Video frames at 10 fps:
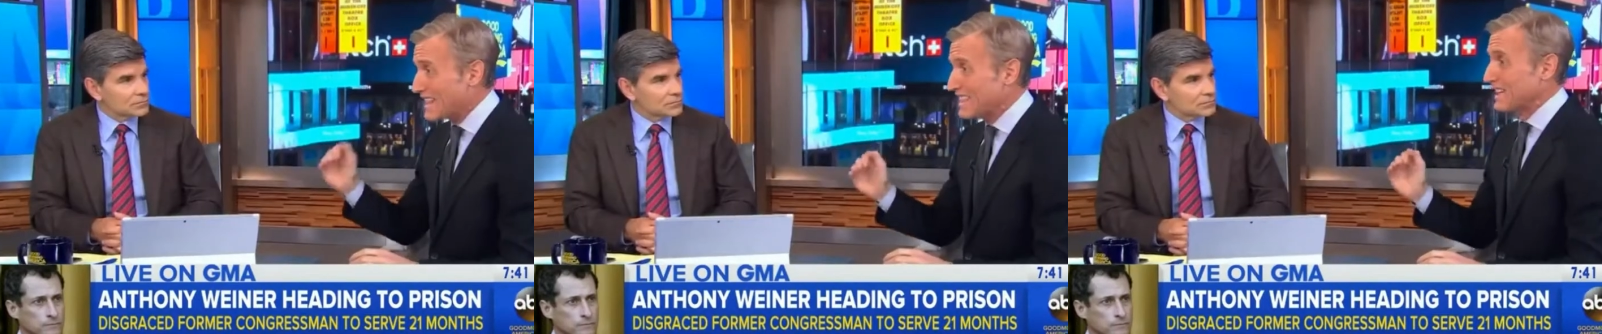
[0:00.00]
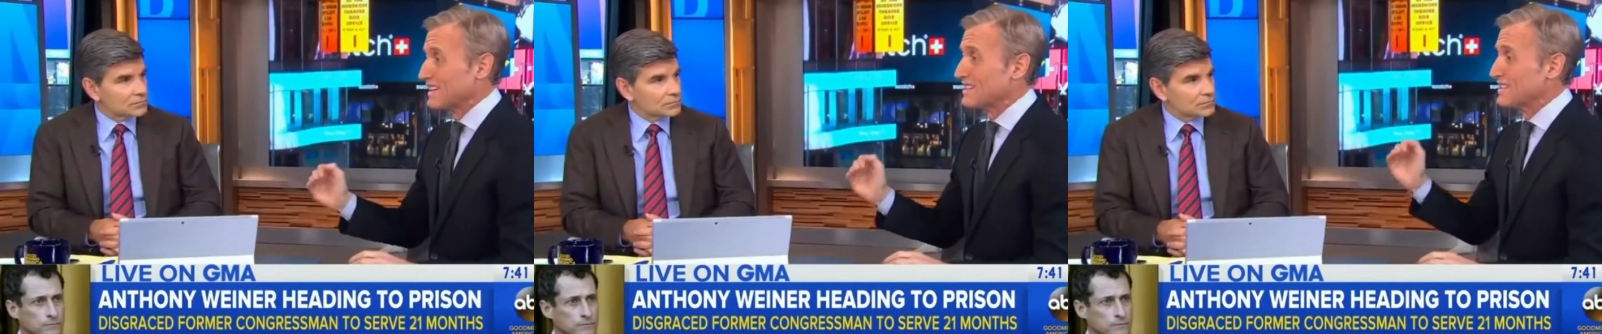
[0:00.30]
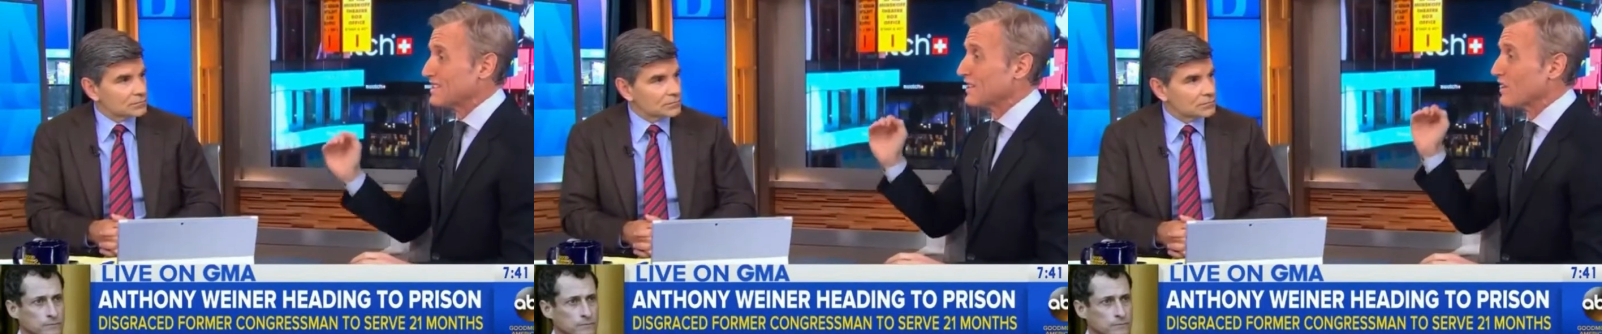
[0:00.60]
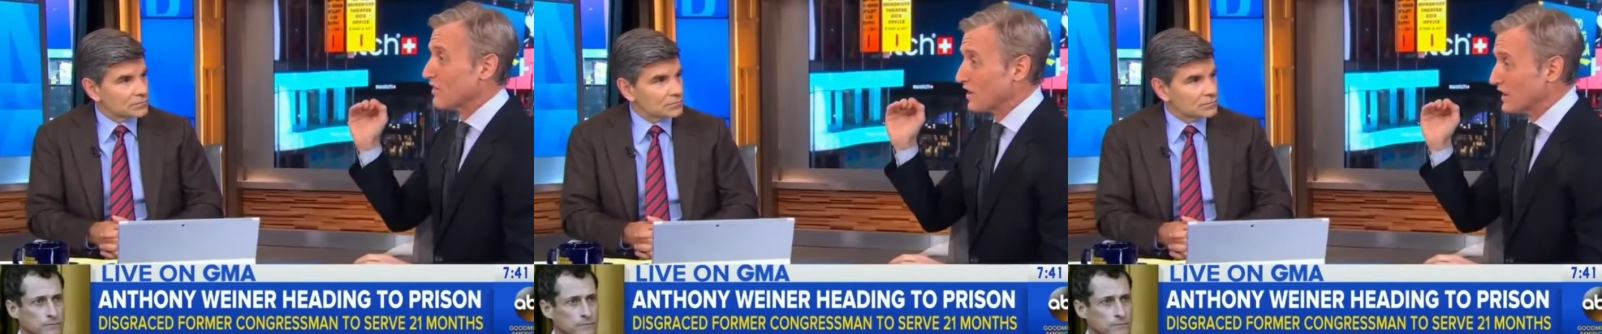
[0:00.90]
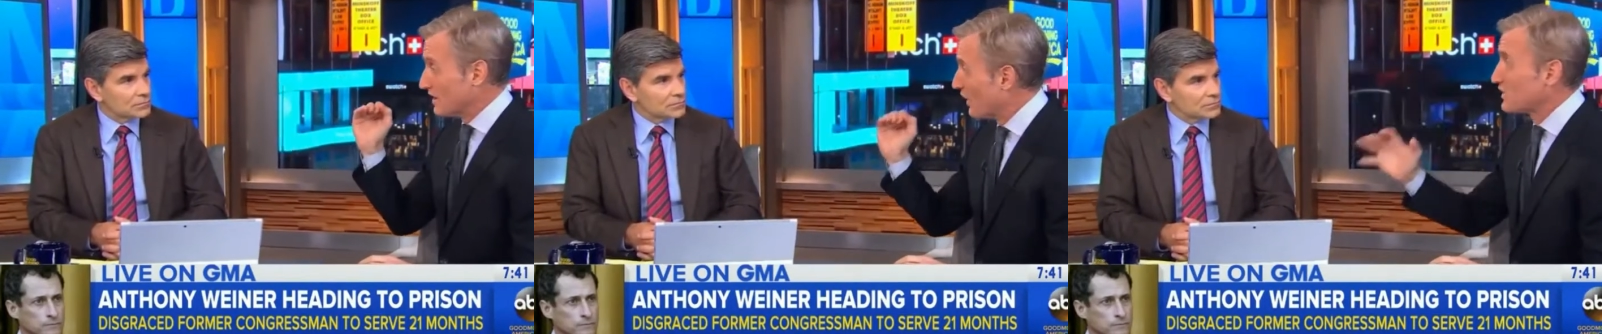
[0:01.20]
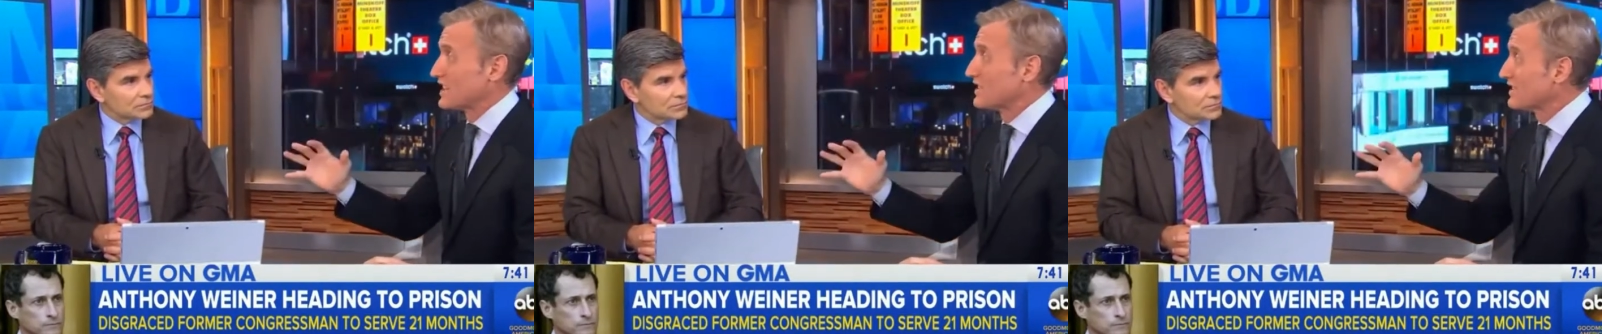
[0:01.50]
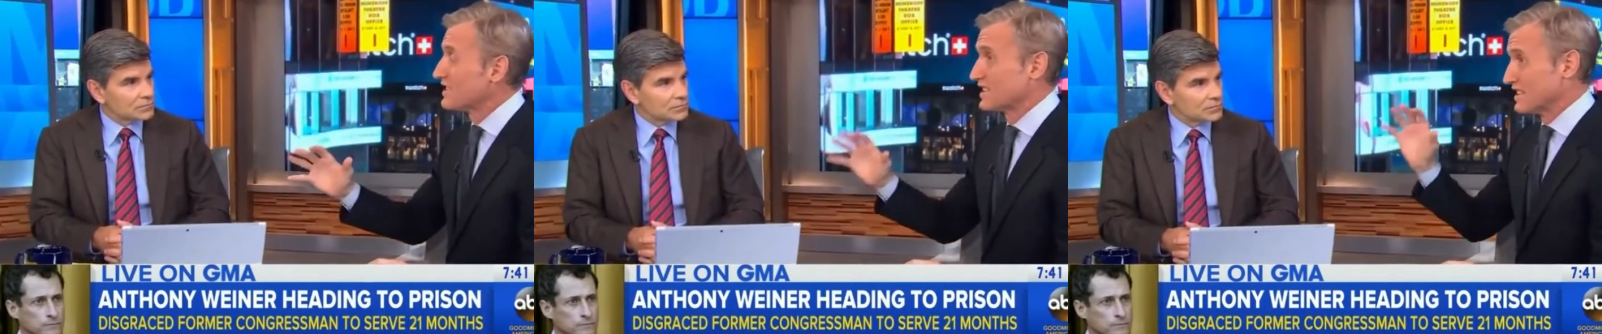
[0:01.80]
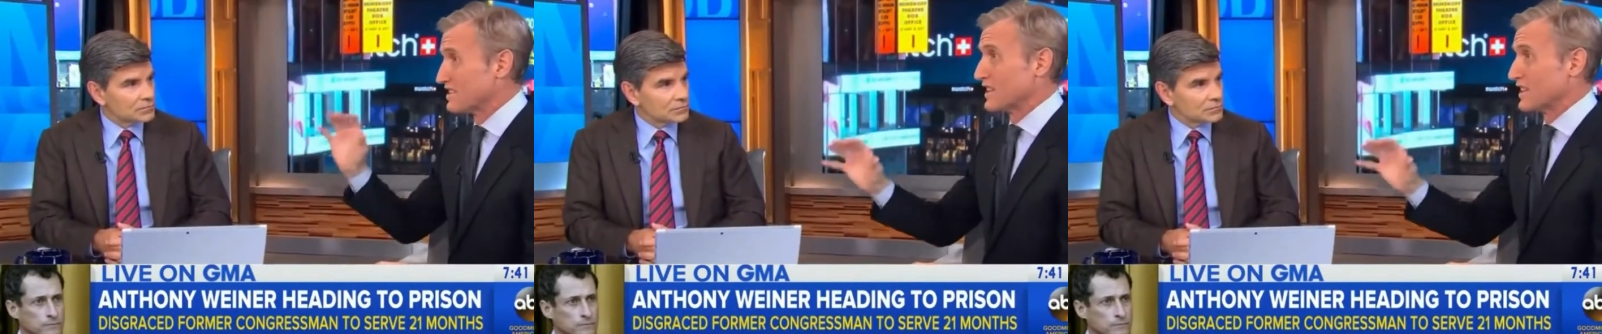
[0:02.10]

Speaker 1: I think this is still a very tough sentence